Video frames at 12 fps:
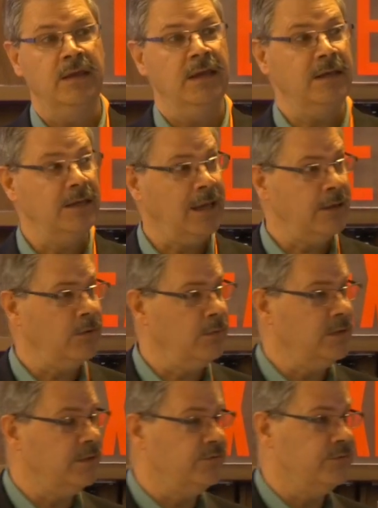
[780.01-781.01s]
And not
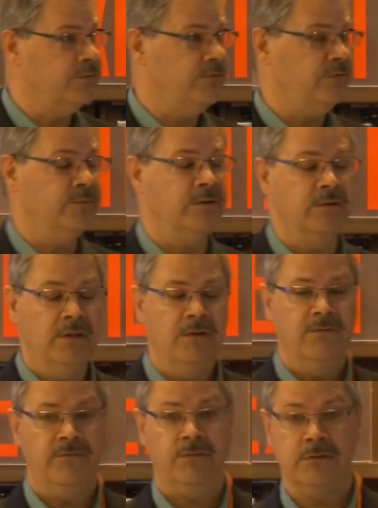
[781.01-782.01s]
only do you do it
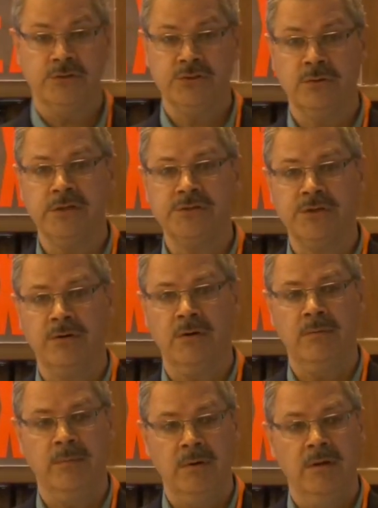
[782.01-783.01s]
for the short
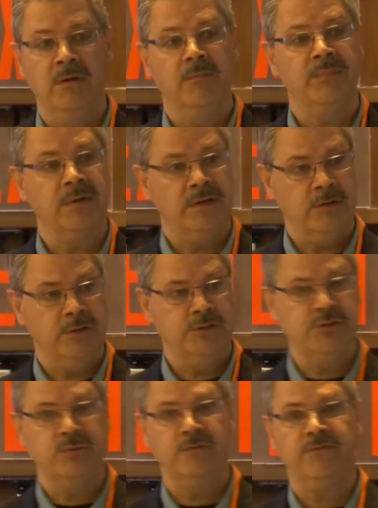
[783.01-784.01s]
term, but
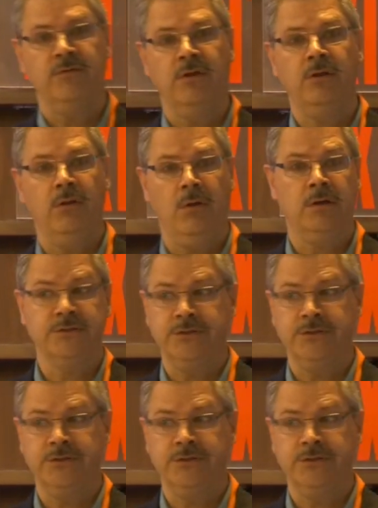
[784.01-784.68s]
do it for the long